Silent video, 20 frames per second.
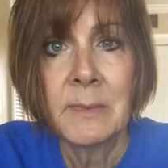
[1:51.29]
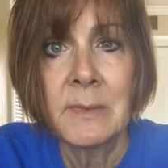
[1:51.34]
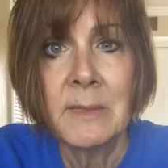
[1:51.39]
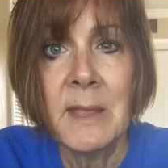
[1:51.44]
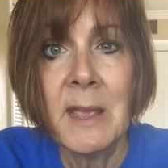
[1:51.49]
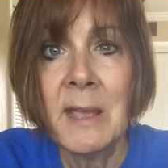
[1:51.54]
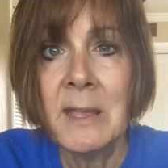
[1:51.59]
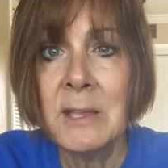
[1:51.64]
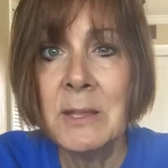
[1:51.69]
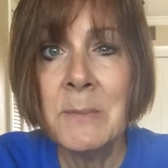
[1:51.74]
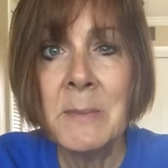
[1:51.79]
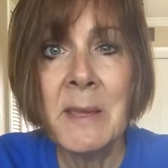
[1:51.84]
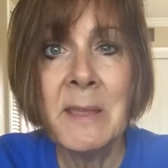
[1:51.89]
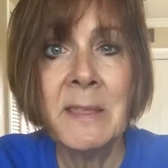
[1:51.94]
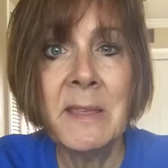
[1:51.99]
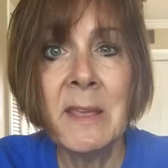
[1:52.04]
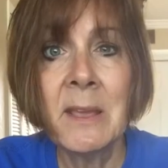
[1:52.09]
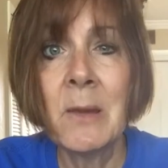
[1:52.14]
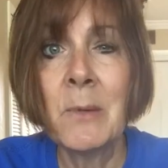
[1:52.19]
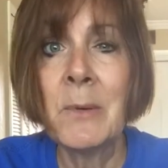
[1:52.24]
Now, you may
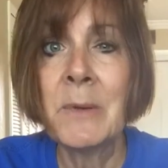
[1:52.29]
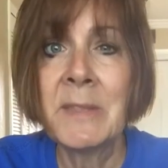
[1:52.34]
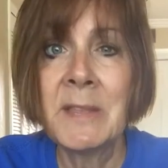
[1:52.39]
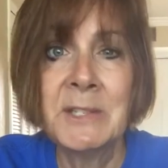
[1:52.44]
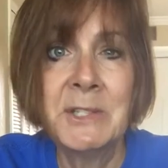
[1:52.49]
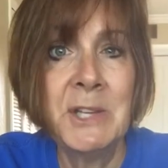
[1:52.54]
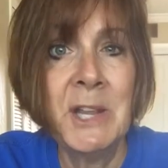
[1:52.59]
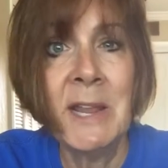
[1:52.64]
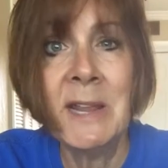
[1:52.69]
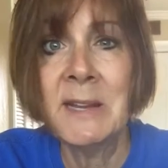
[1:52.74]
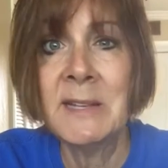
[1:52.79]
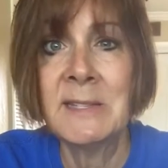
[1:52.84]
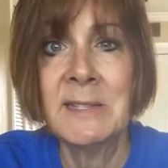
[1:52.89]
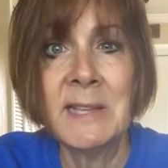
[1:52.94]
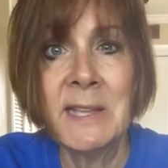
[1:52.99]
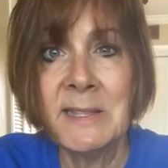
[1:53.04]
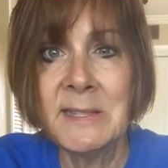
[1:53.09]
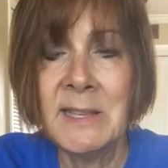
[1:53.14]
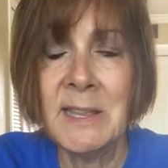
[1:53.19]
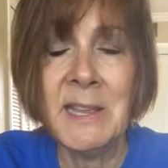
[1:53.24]
think, oh, Janis,
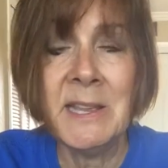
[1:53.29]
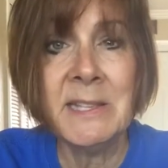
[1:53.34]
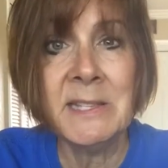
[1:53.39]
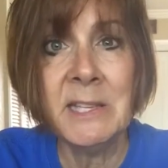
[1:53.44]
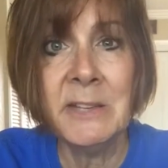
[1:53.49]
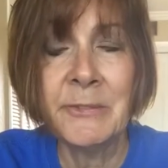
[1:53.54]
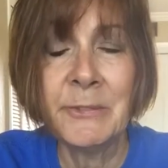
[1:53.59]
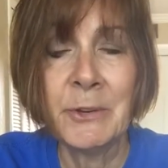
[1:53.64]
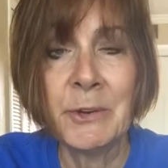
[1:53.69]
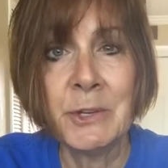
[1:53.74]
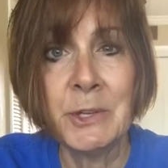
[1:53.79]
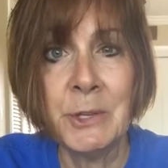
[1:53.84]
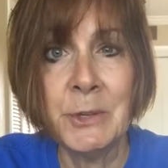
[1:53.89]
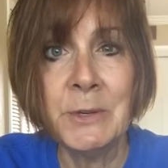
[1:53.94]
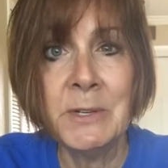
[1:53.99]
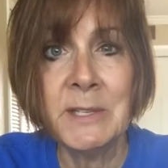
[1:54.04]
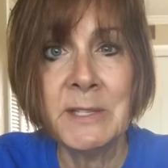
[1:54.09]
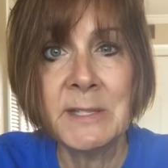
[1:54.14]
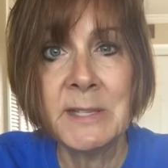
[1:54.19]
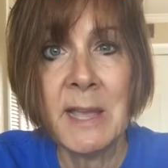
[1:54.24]
that's easy for you
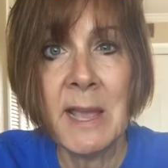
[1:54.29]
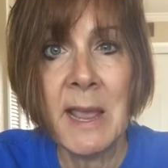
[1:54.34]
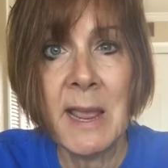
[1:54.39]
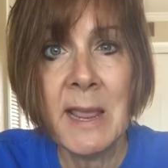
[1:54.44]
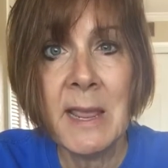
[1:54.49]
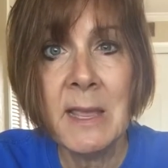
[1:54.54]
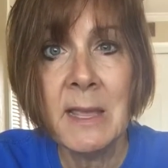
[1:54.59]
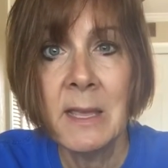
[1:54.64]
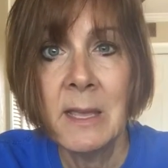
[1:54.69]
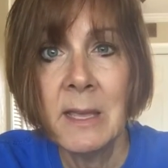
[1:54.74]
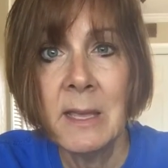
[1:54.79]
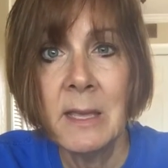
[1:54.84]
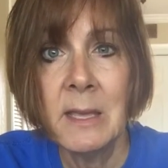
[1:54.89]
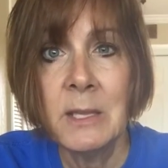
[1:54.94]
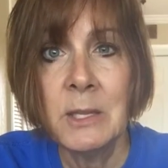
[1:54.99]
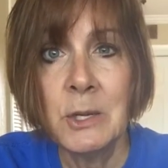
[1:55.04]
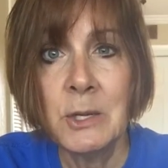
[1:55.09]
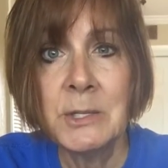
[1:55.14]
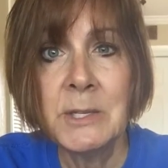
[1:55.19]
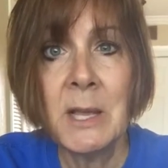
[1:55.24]
to say.
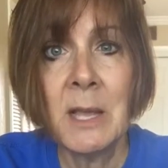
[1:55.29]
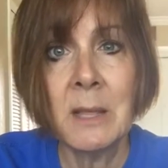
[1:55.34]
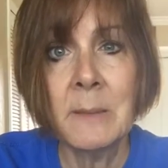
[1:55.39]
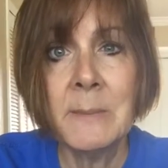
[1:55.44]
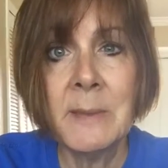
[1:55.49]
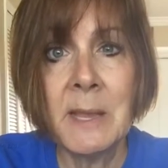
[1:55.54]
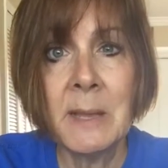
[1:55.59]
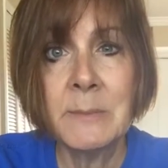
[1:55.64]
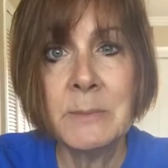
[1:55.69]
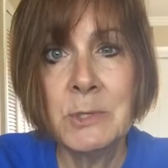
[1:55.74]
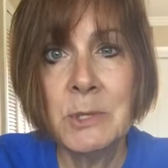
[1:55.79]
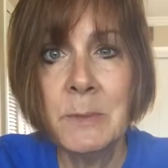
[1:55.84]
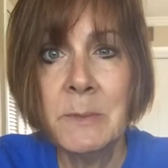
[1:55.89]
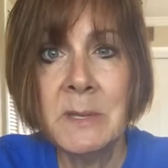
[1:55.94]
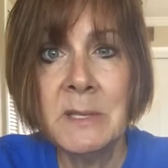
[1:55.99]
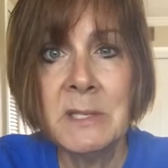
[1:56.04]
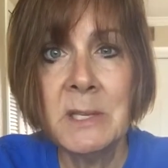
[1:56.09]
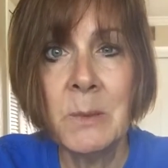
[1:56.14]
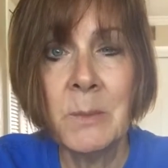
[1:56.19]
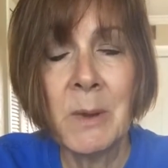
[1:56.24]
You're telling me I'm too
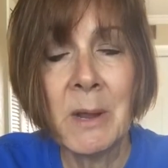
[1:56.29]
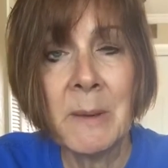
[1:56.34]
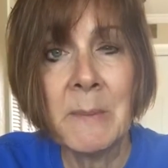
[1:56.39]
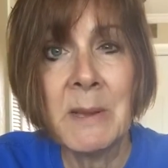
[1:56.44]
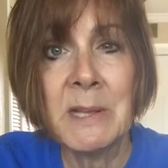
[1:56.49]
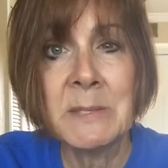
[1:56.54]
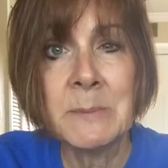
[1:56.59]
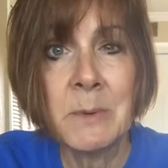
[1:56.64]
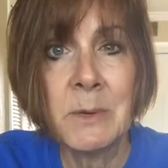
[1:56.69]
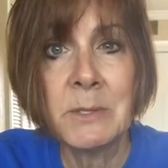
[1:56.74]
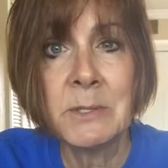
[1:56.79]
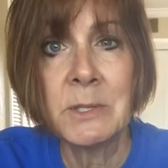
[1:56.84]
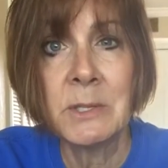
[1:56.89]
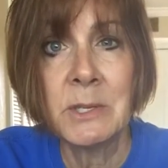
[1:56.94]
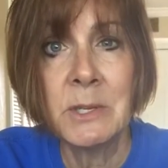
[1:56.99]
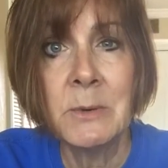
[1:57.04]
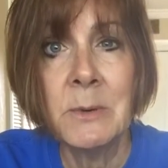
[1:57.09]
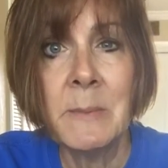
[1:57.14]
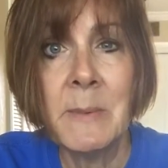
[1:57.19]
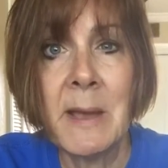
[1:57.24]
busy. What am I supposed to
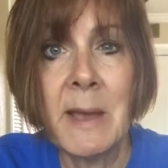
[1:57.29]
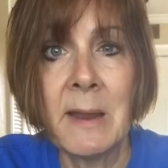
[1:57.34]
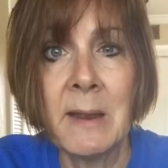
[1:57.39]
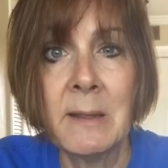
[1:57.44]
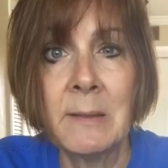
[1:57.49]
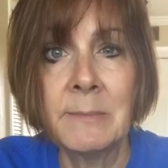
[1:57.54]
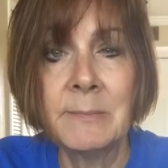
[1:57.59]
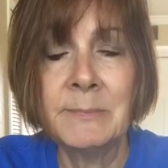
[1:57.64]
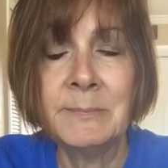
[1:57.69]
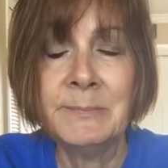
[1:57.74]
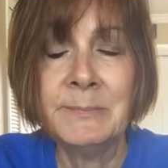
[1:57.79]
do about it?